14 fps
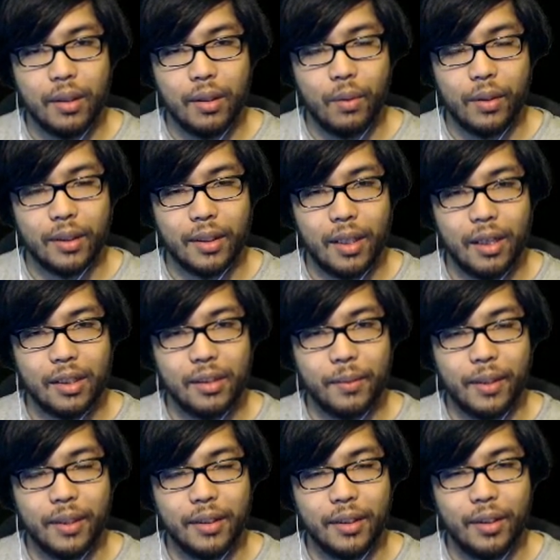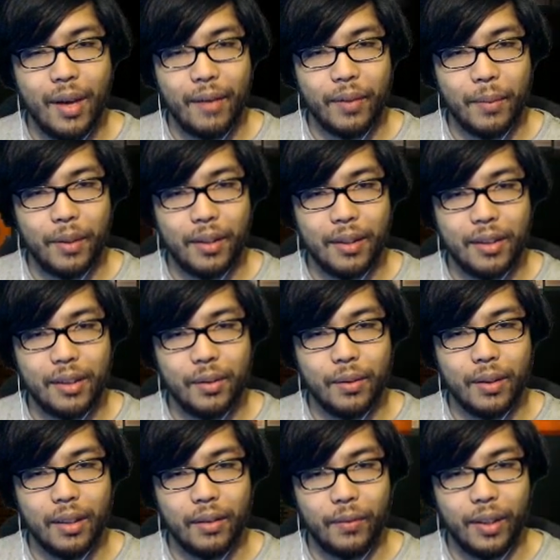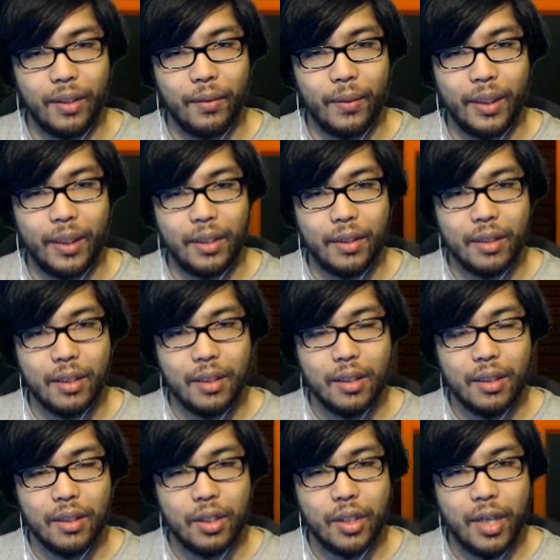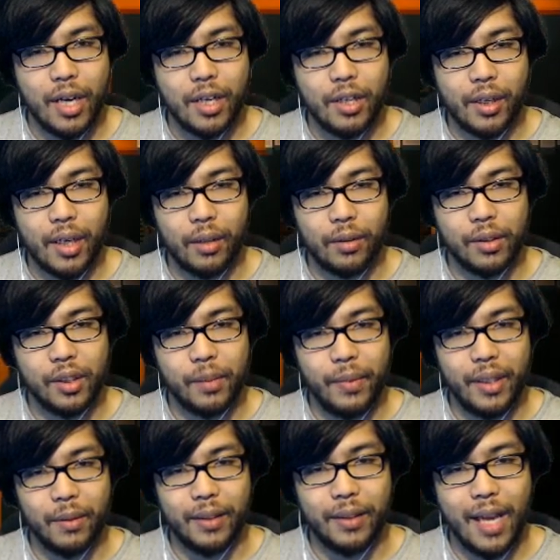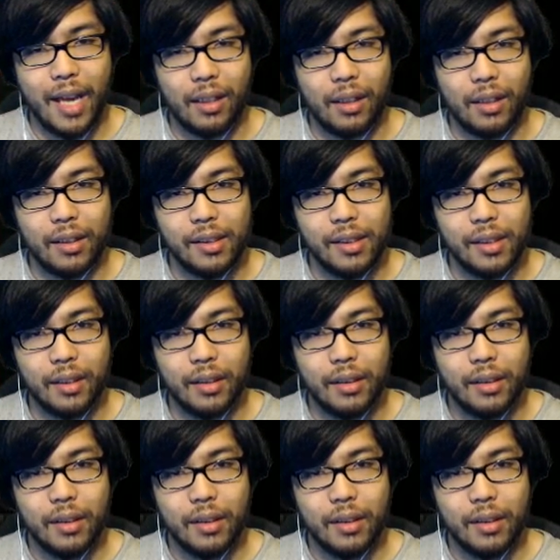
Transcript: which is awesome because you have the ability to really change your character's speed with the analog stick.